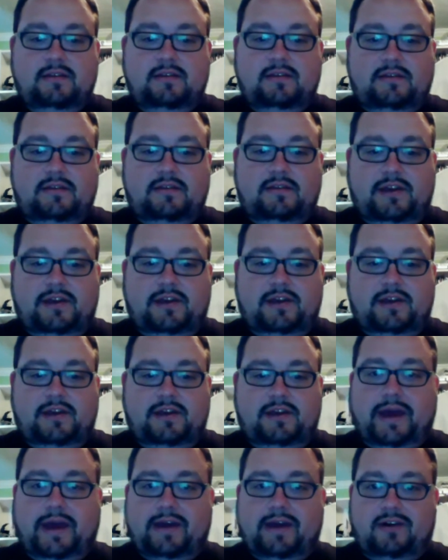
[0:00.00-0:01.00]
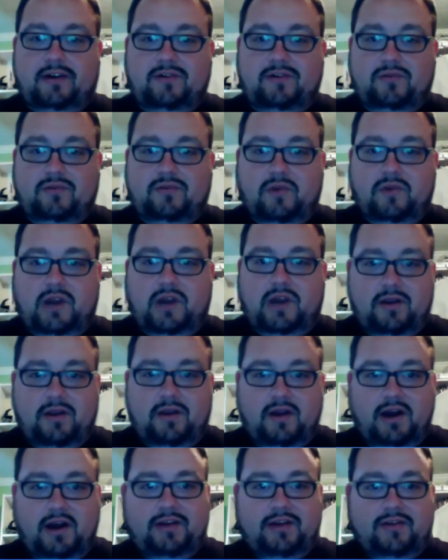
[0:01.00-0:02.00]
theater battle.
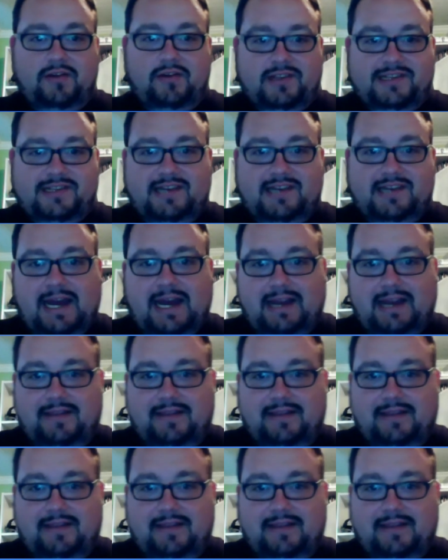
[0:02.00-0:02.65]
Hundreds died